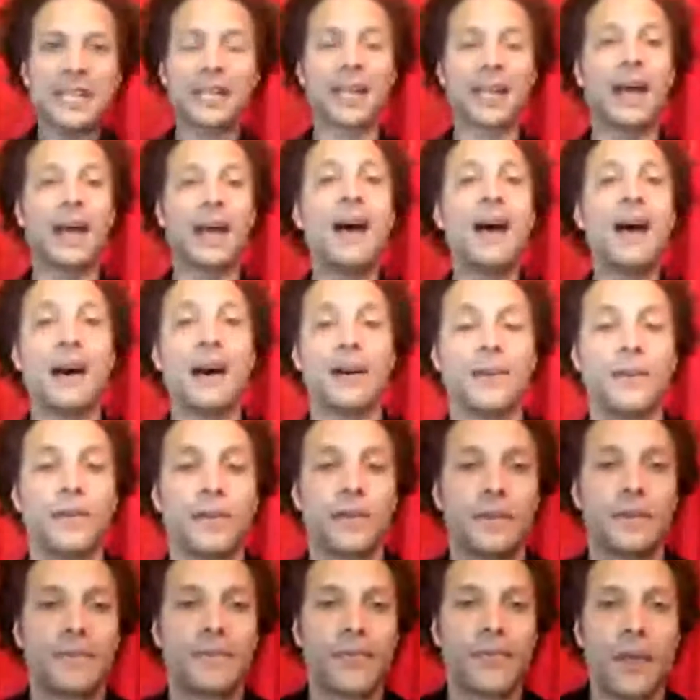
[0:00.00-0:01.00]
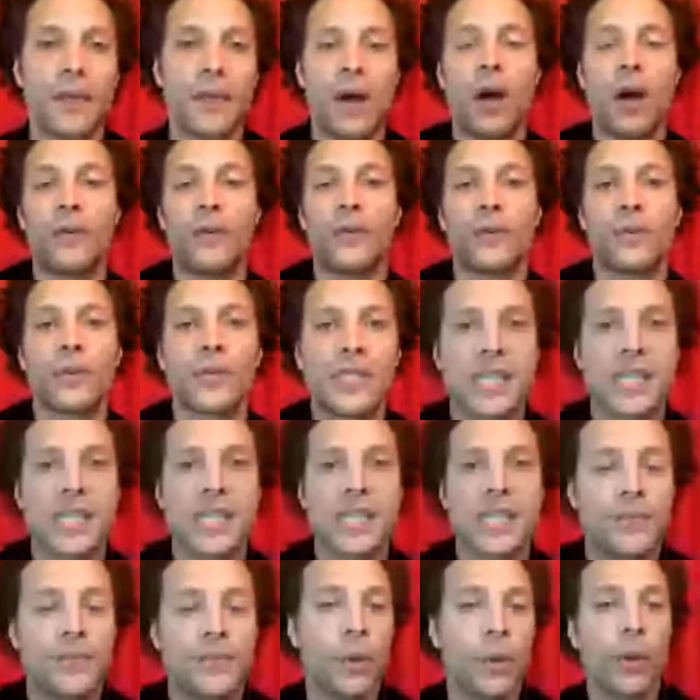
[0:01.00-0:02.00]
love, often
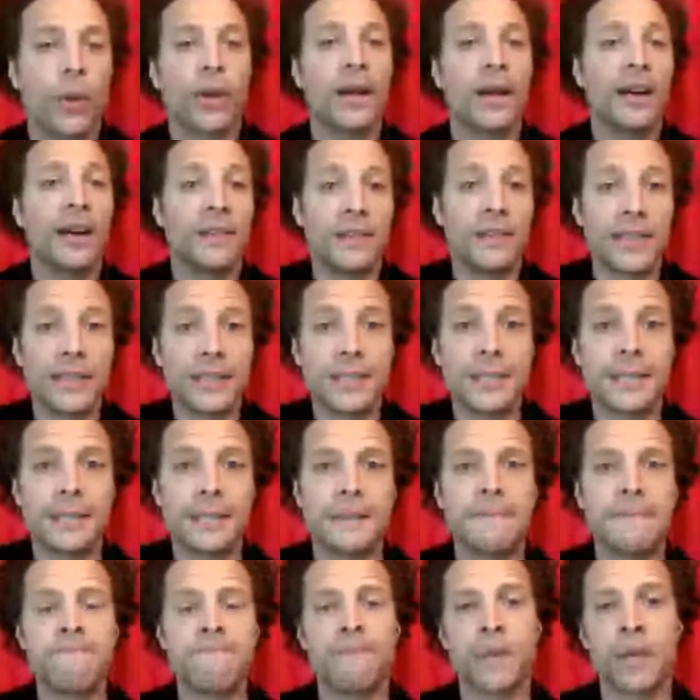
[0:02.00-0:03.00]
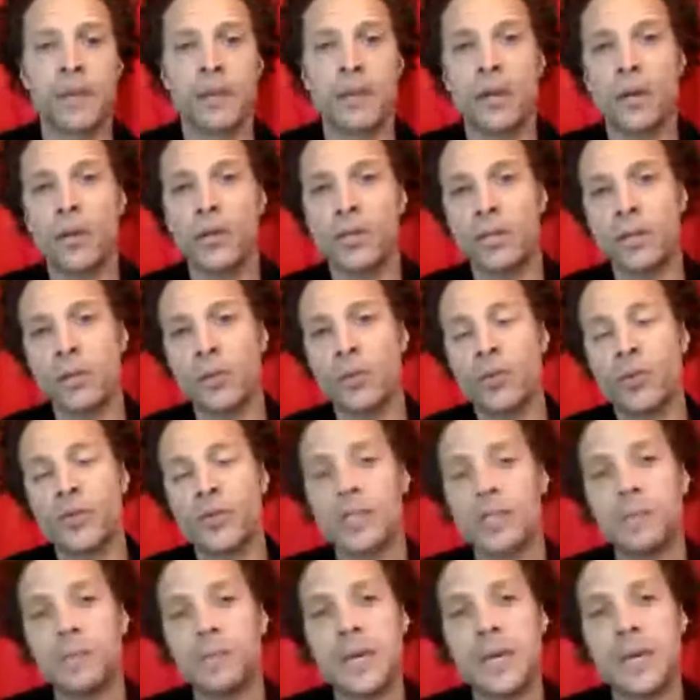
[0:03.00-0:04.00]
receive more of it than those who will
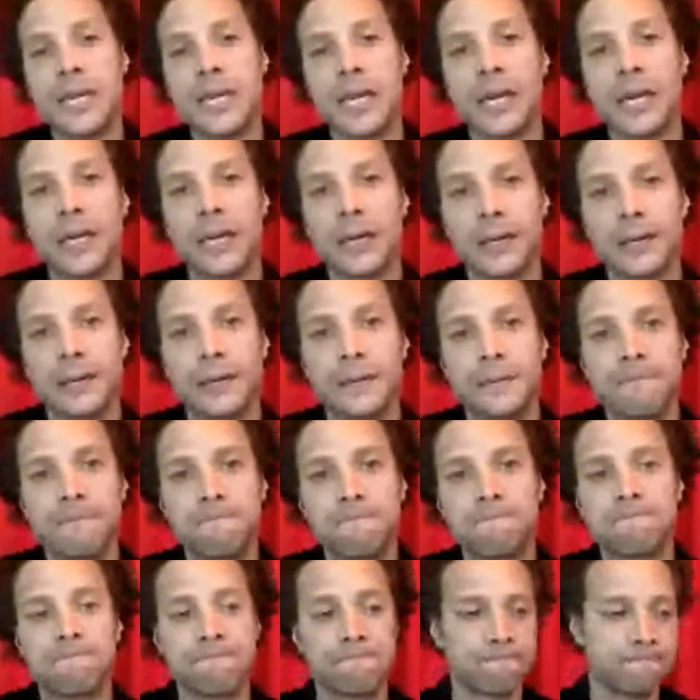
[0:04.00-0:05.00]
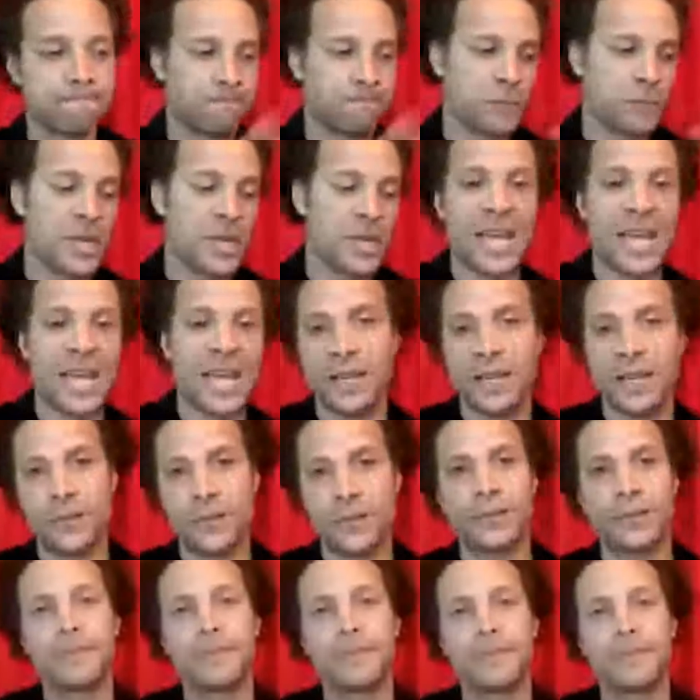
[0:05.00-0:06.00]
speak the negative
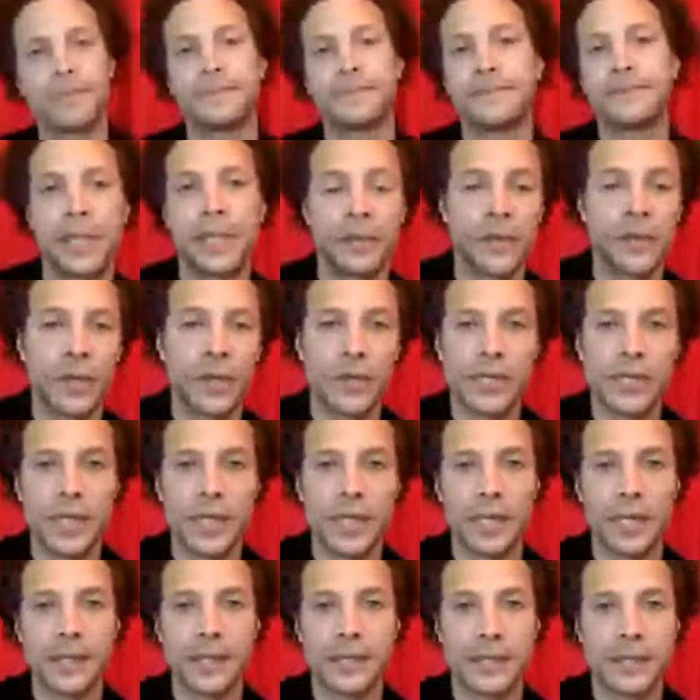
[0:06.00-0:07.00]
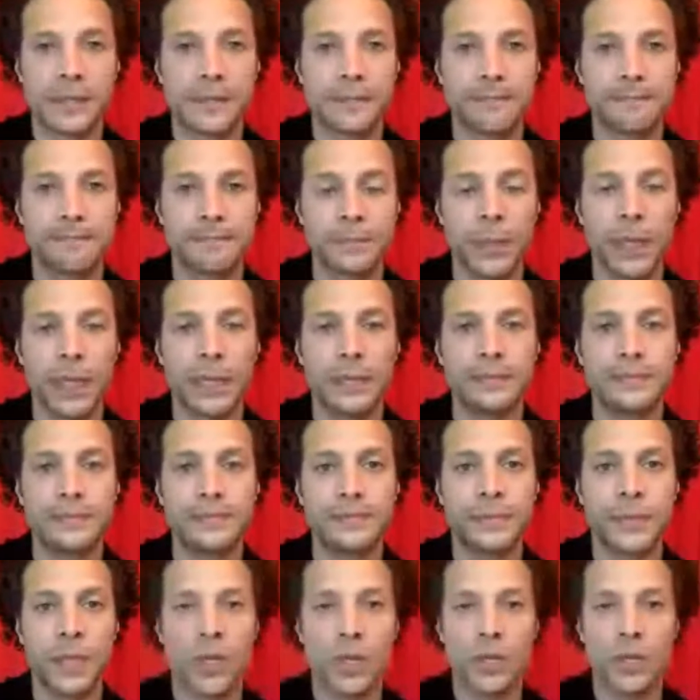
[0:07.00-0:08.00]
of those things, right?
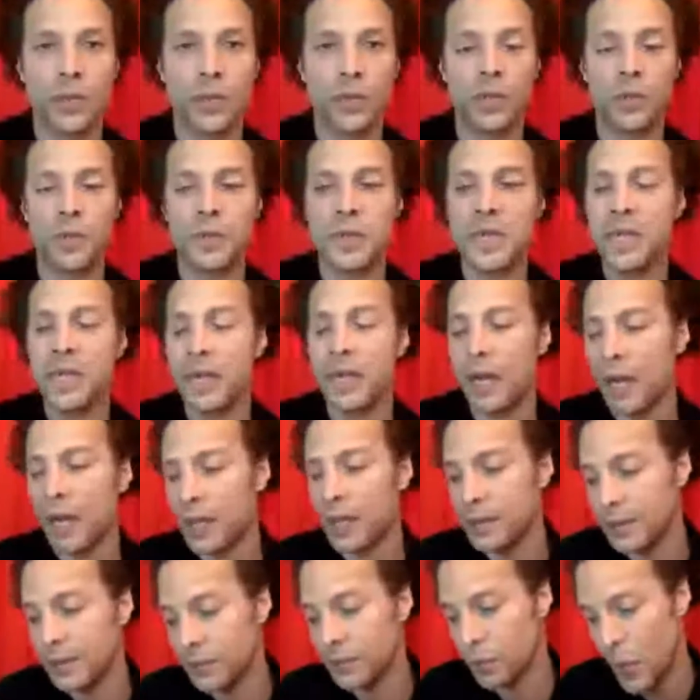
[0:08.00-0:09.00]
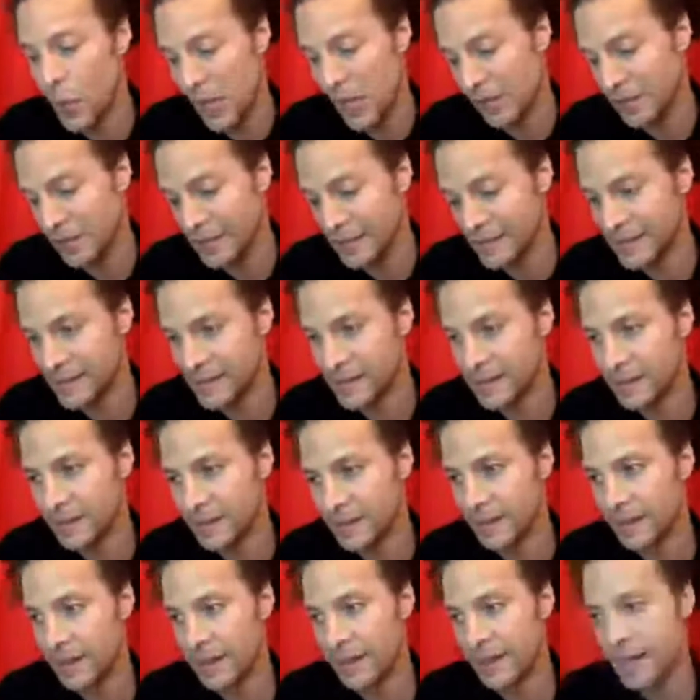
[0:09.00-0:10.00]
Those who will speak unwellness,
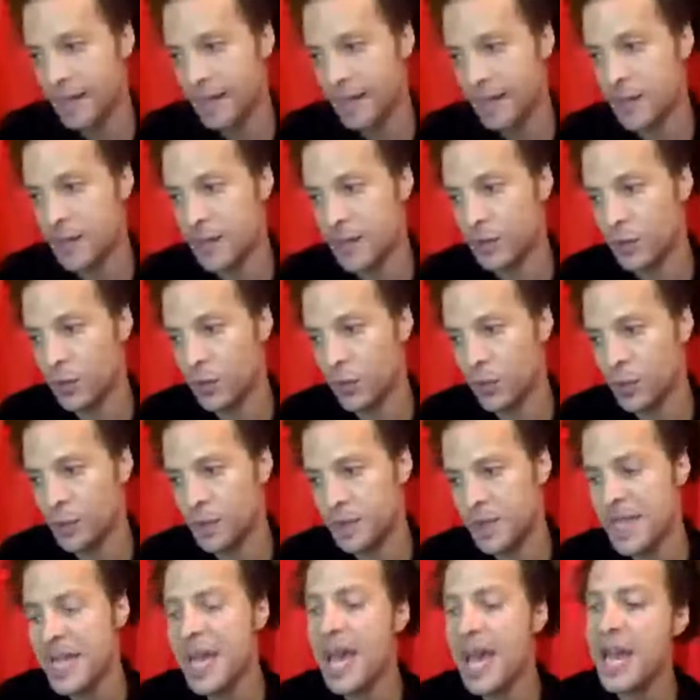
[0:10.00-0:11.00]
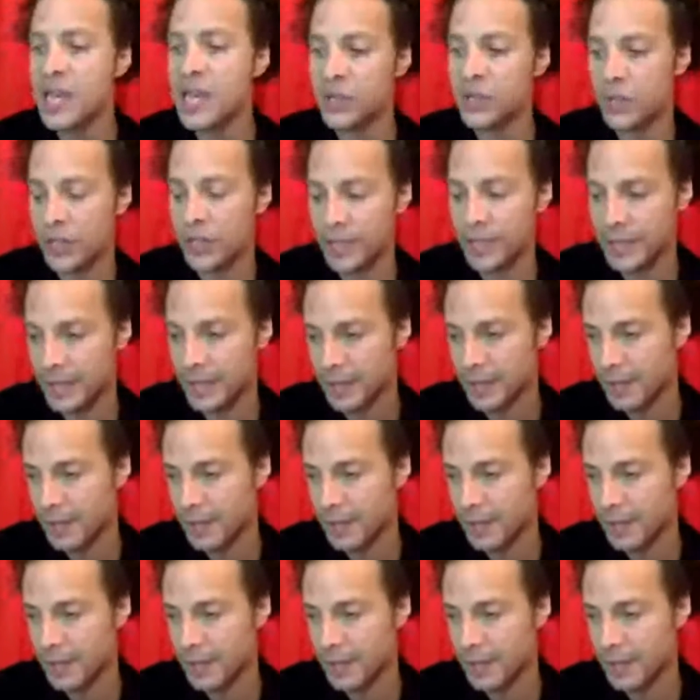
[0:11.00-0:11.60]
and those who will speak hatred,